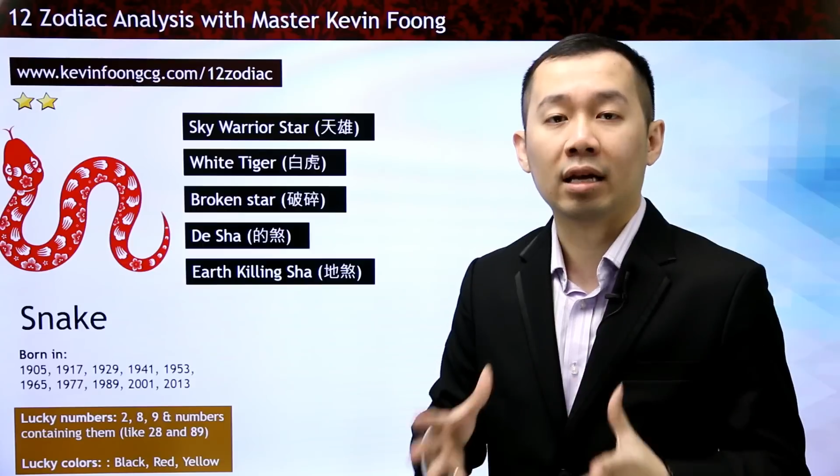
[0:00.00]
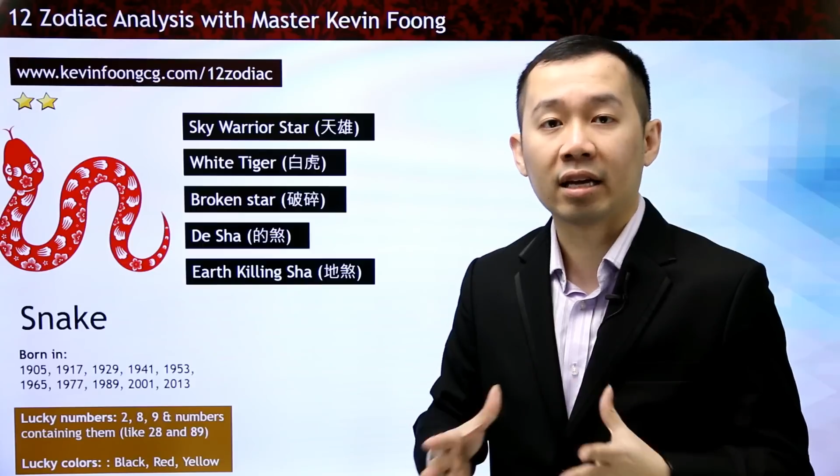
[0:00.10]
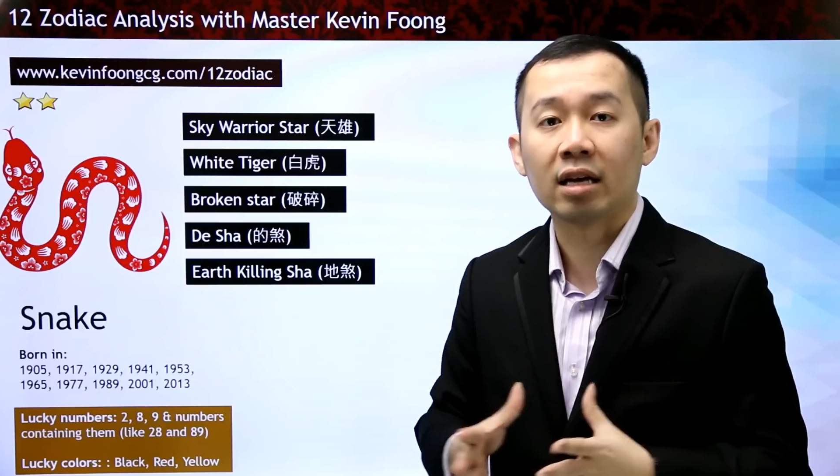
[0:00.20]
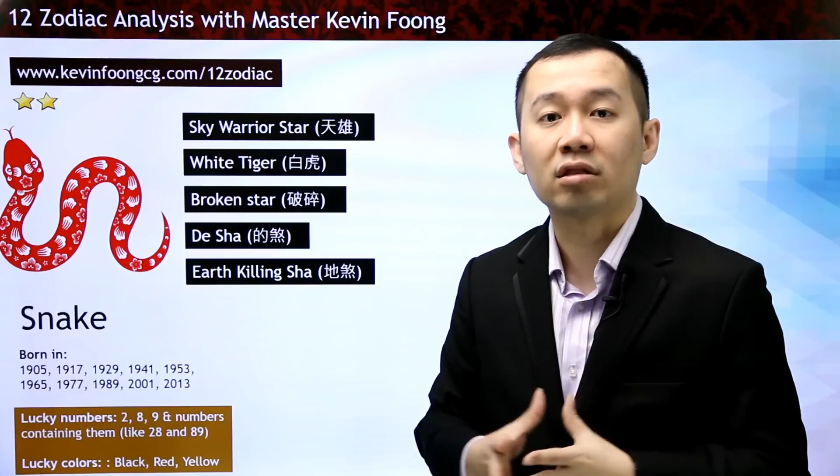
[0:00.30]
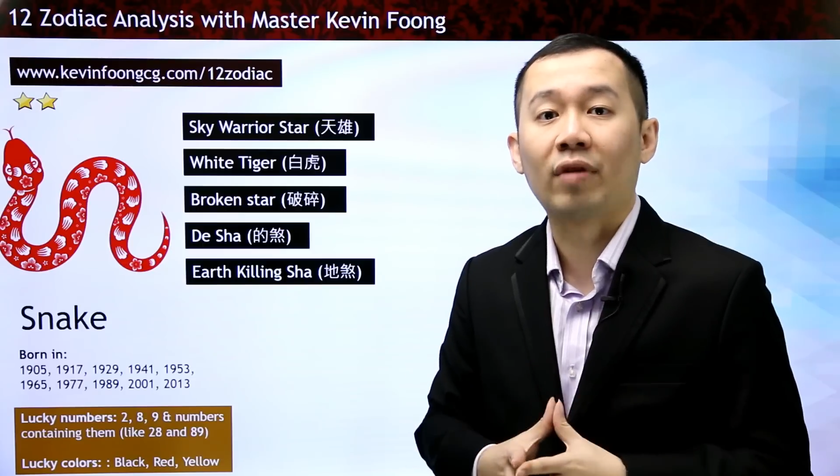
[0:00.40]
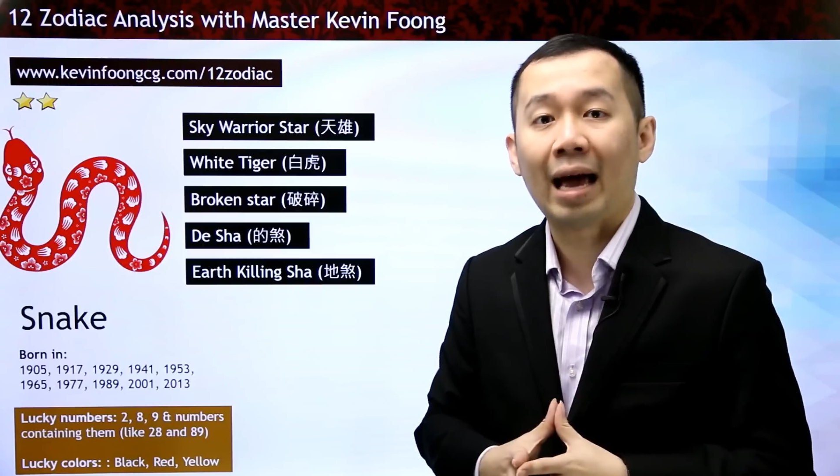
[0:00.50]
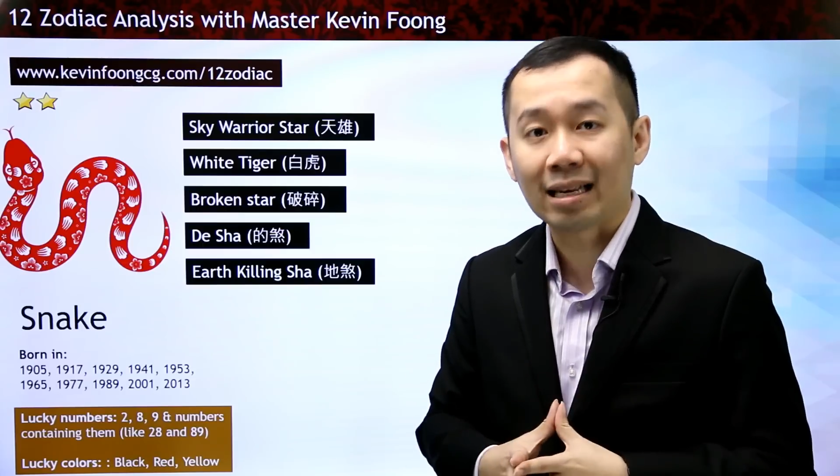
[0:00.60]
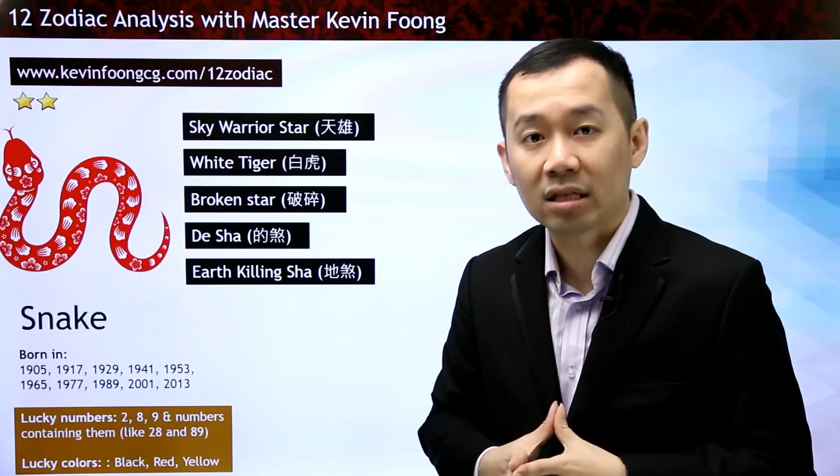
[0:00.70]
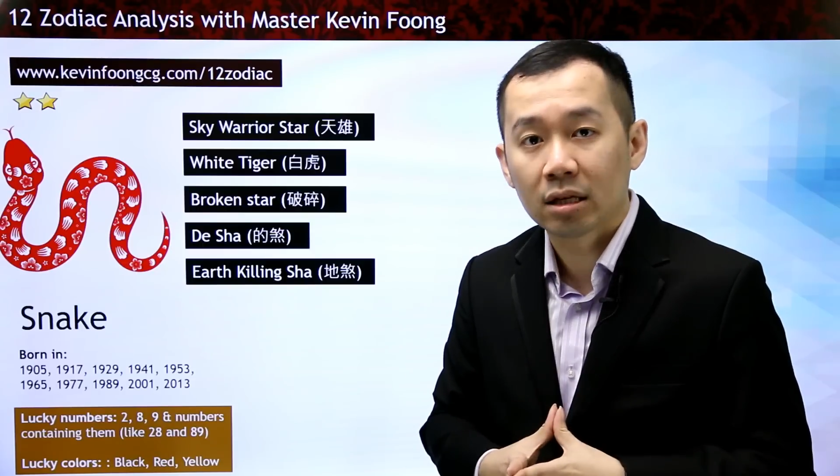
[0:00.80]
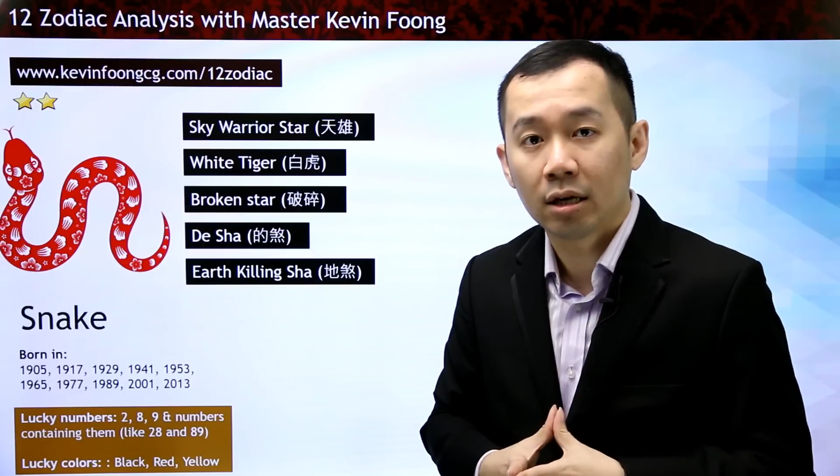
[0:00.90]
in case of an
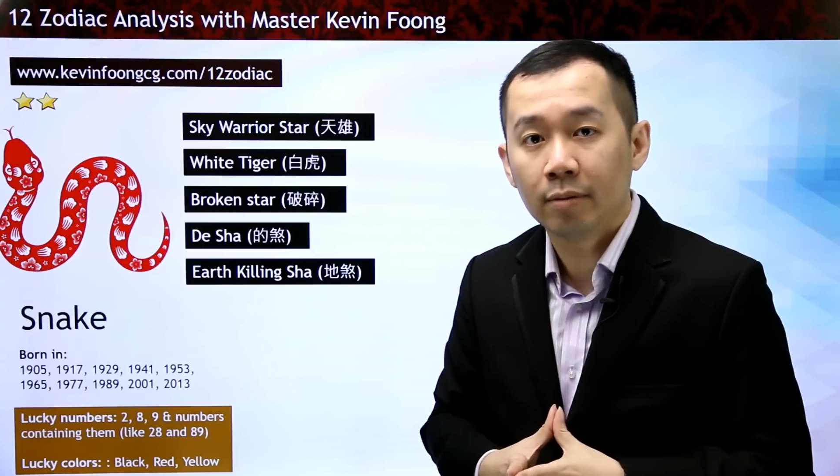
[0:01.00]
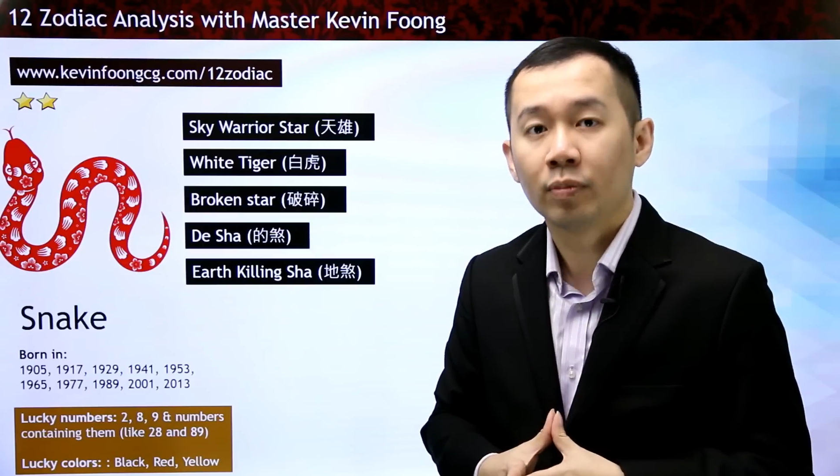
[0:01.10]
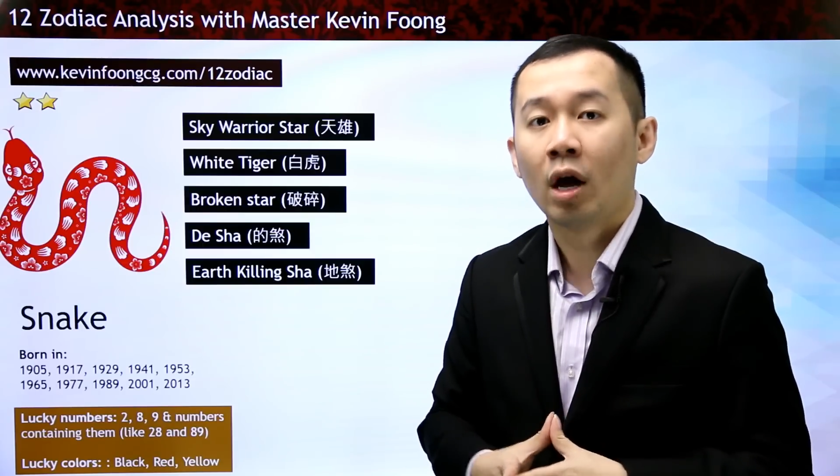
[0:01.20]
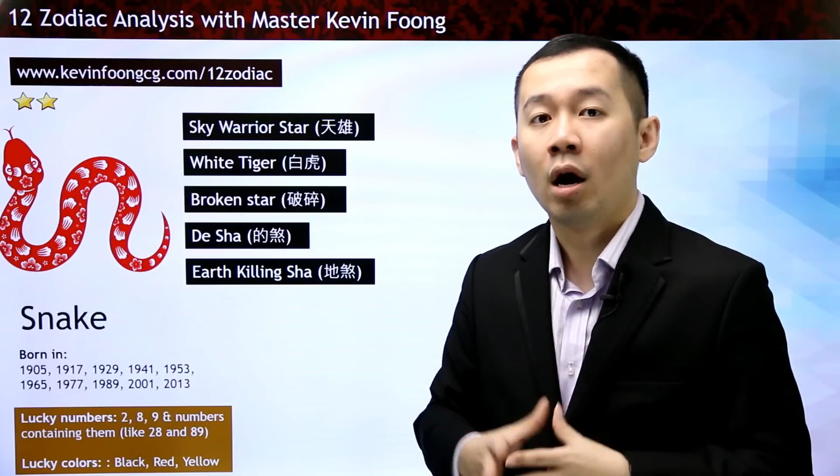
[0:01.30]
accident